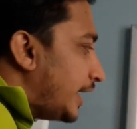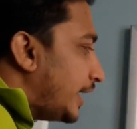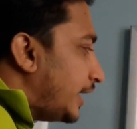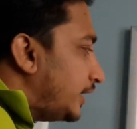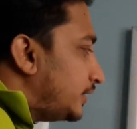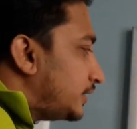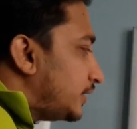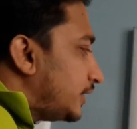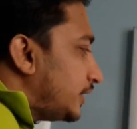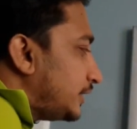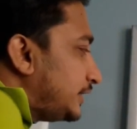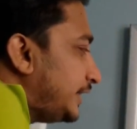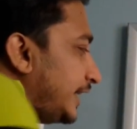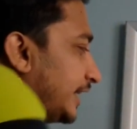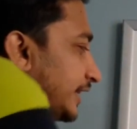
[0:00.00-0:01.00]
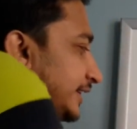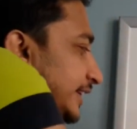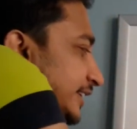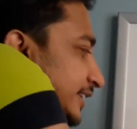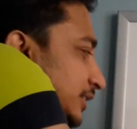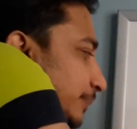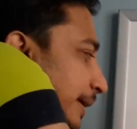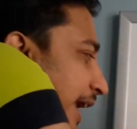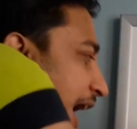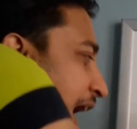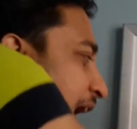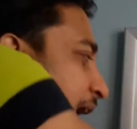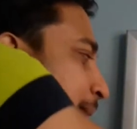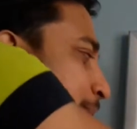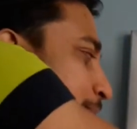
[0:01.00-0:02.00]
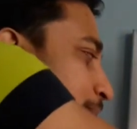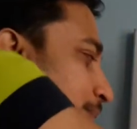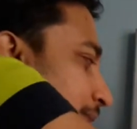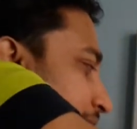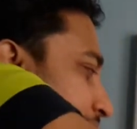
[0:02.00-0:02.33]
And think this is my up